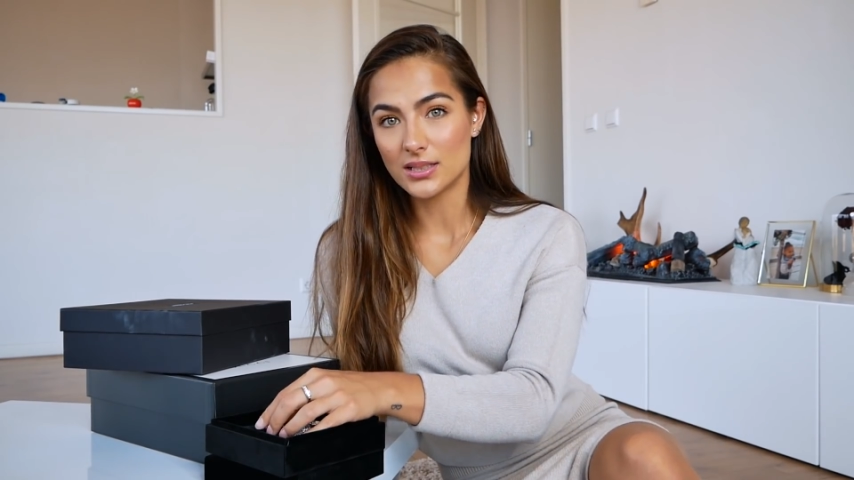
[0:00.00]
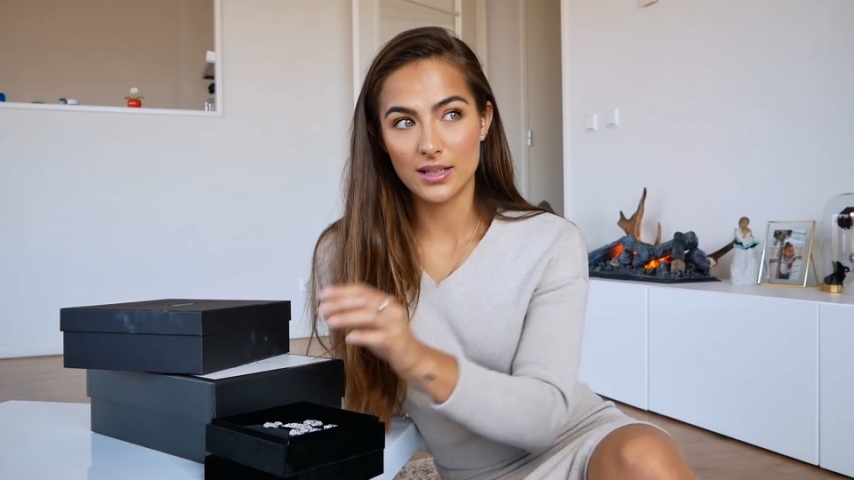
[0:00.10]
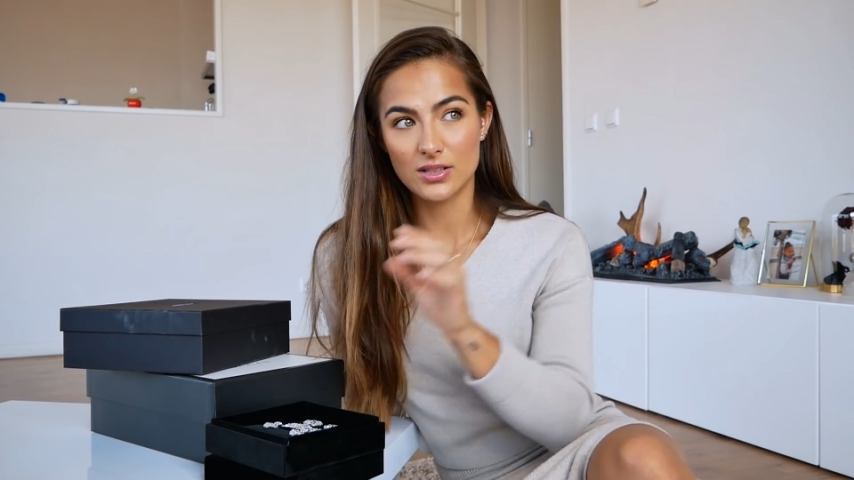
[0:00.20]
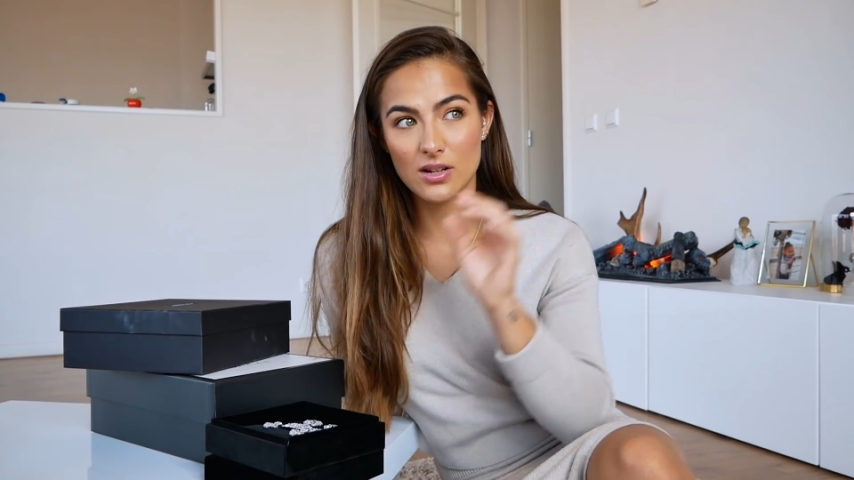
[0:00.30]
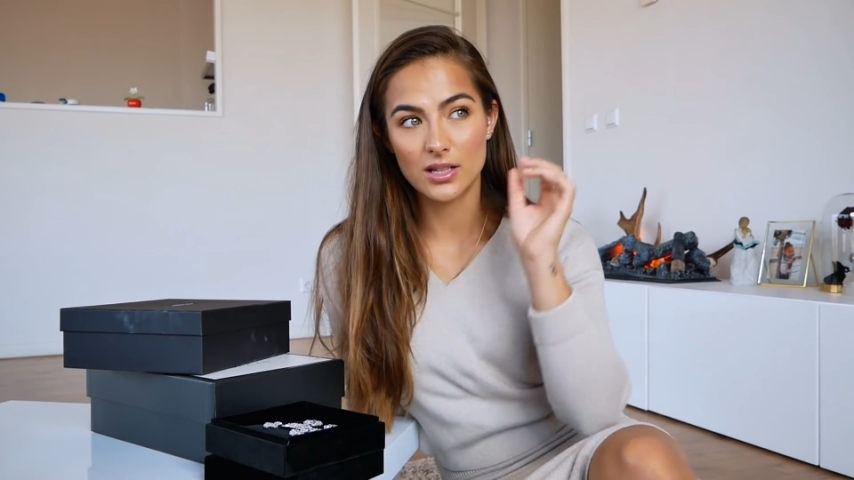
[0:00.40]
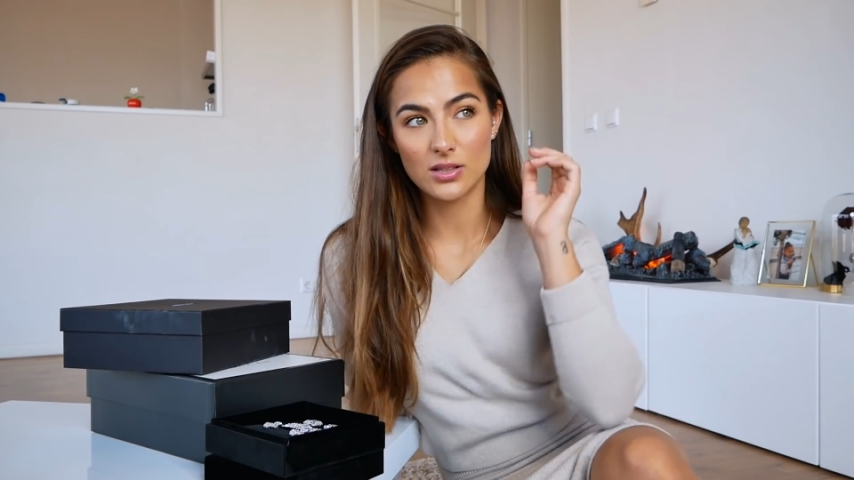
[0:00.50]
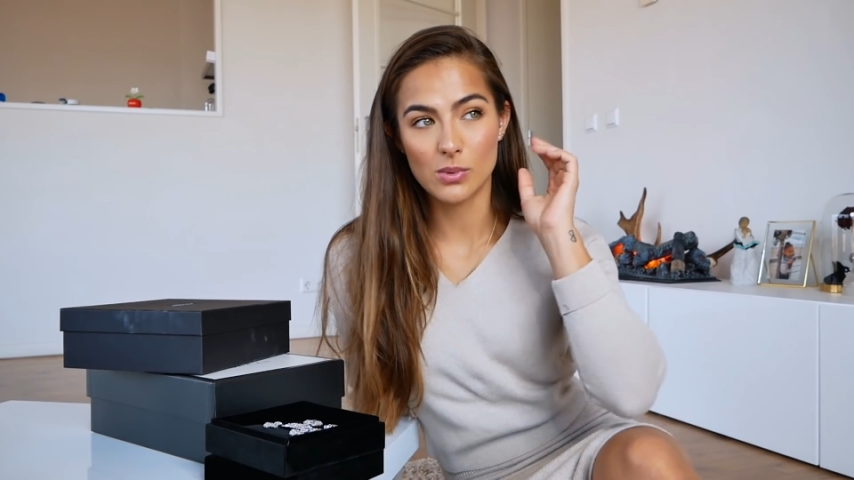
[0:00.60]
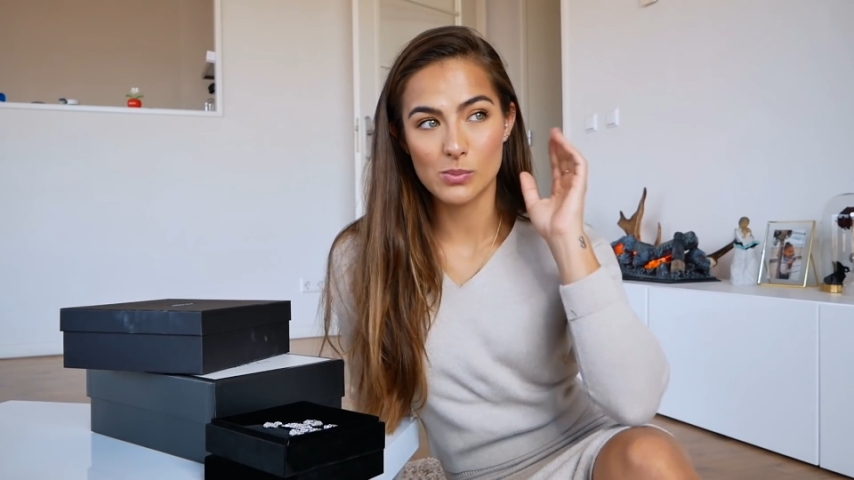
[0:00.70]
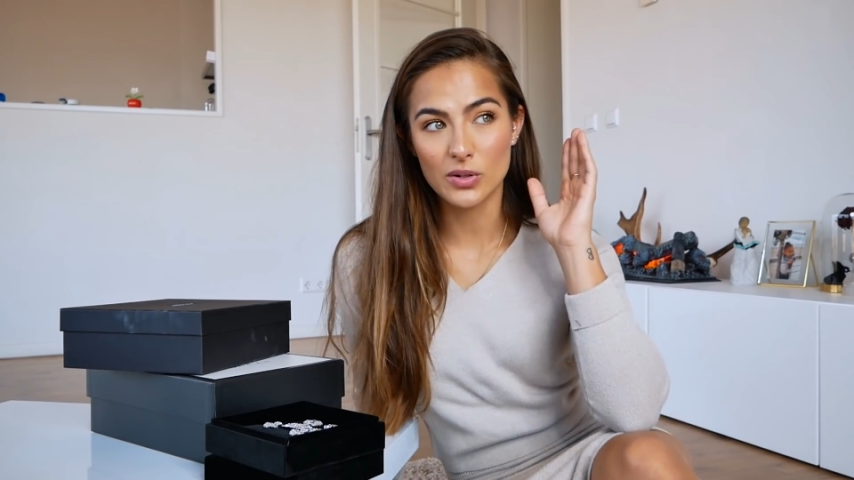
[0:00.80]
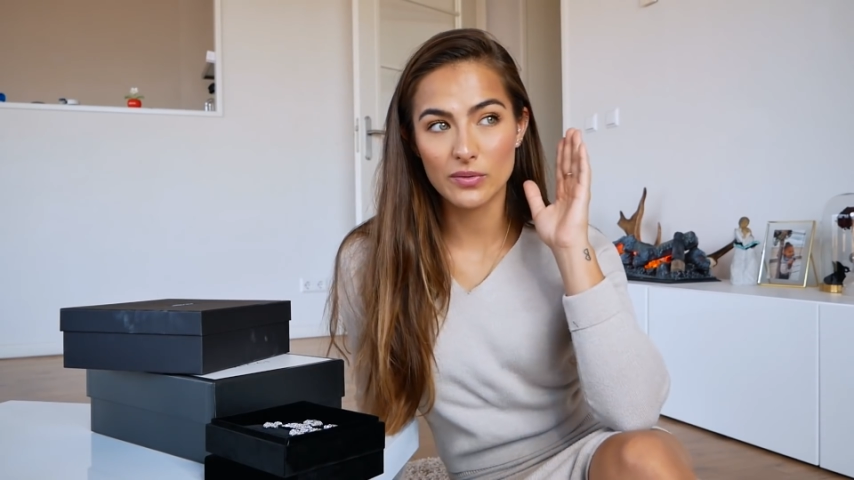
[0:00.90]
I'm talking to
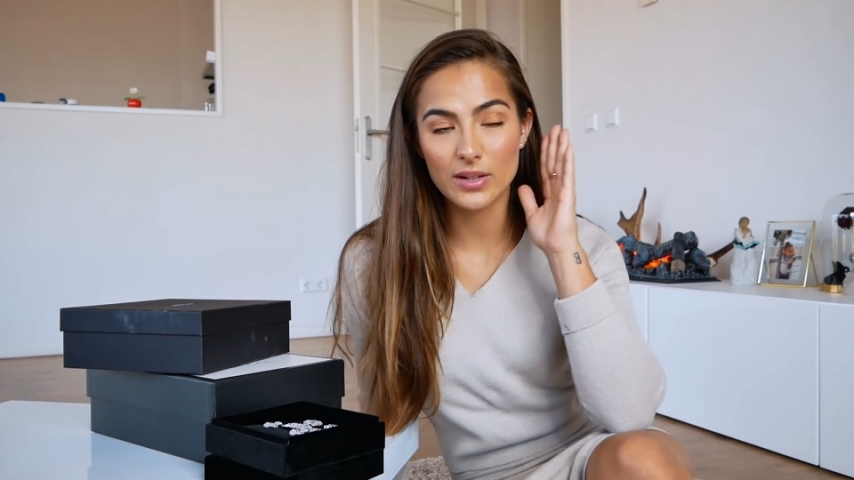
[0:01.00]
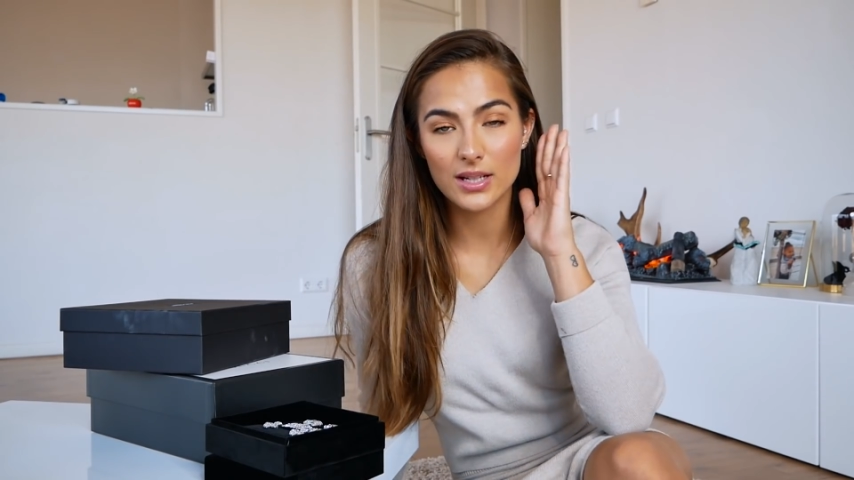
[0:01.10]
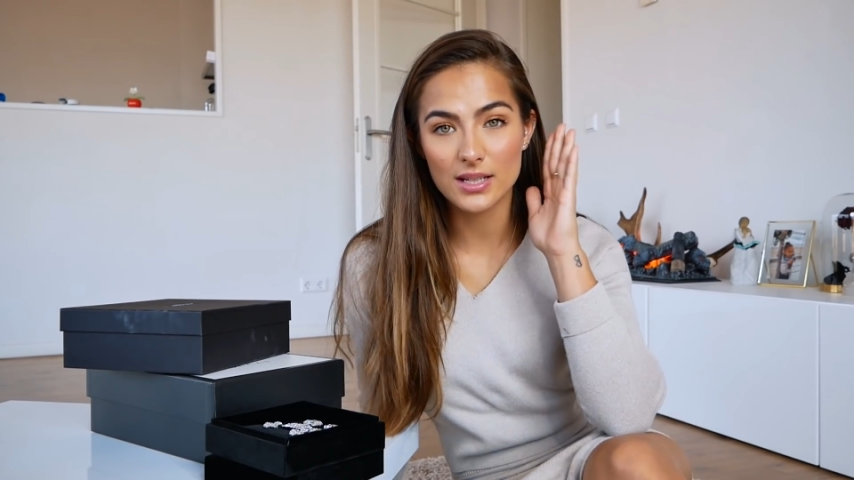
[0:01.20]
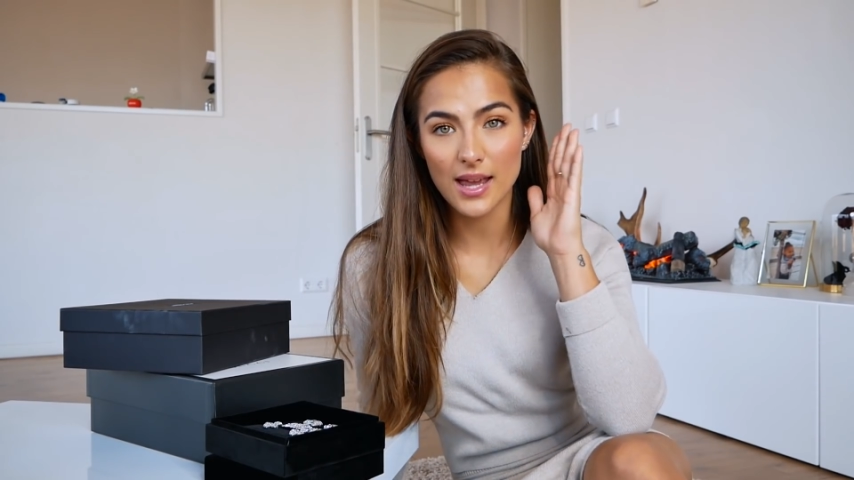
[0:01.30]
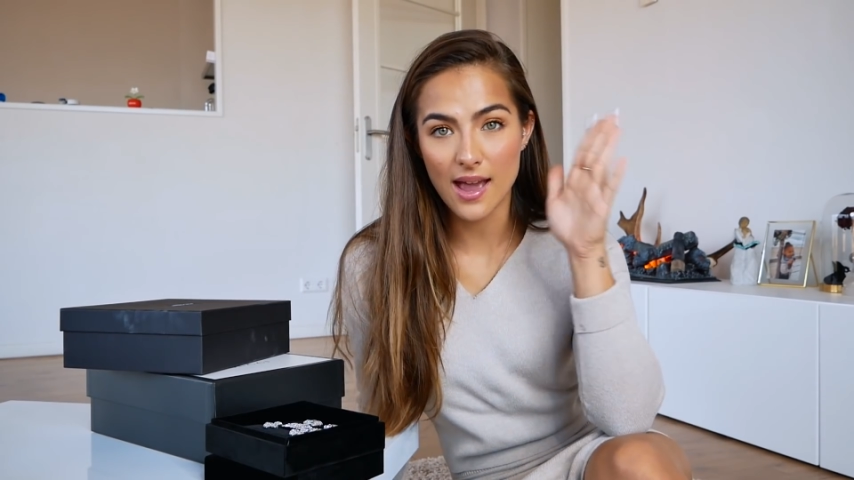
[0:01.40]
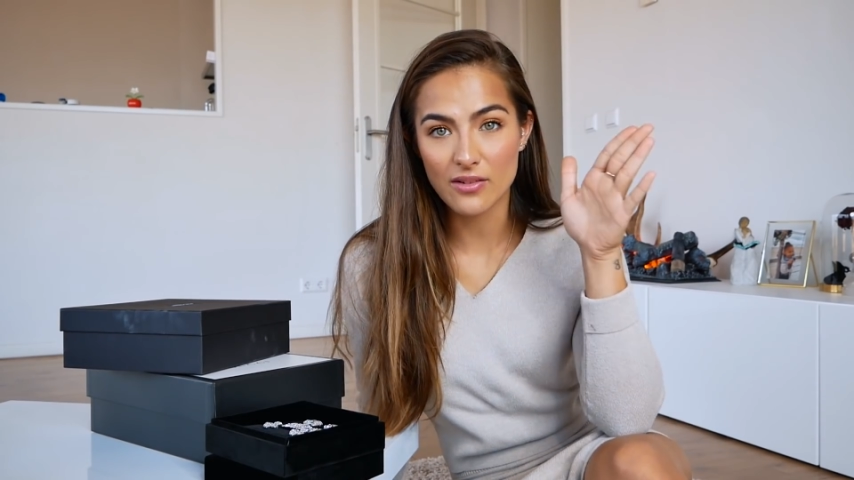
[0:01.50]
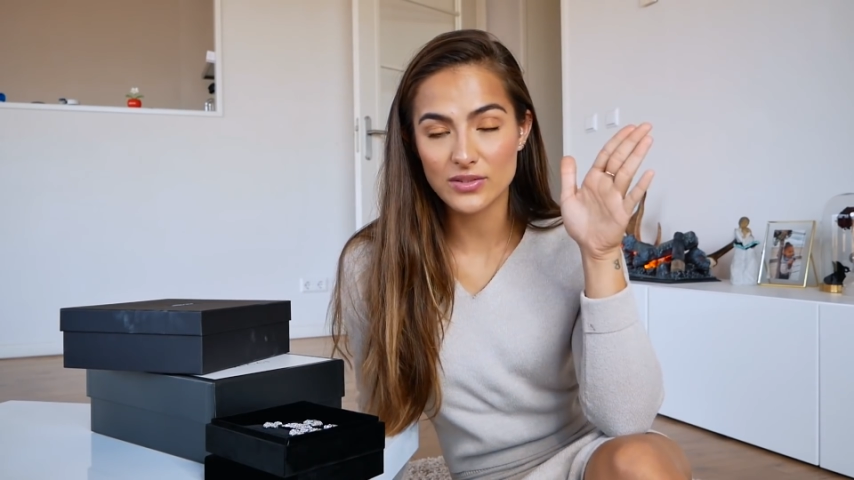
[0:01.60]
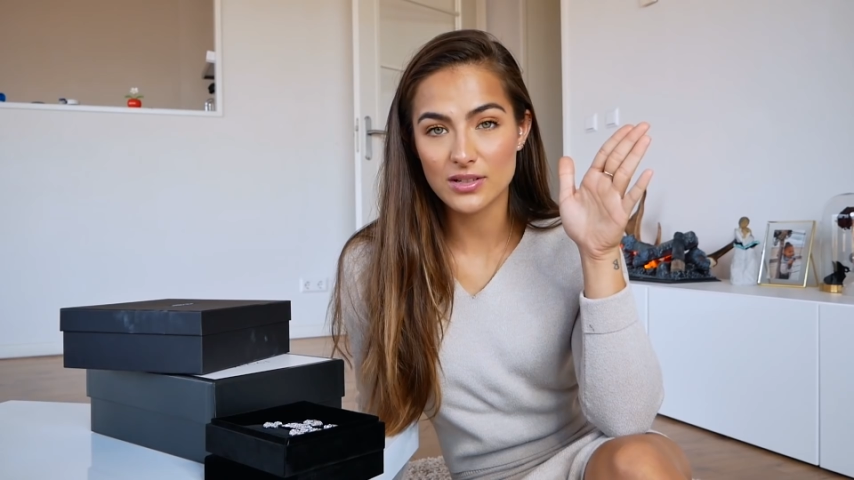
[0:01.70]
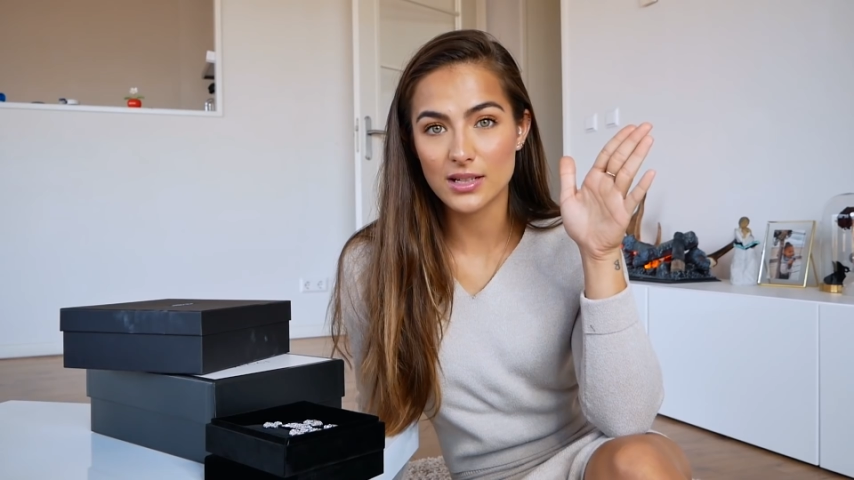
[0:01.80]
my boyfriend after,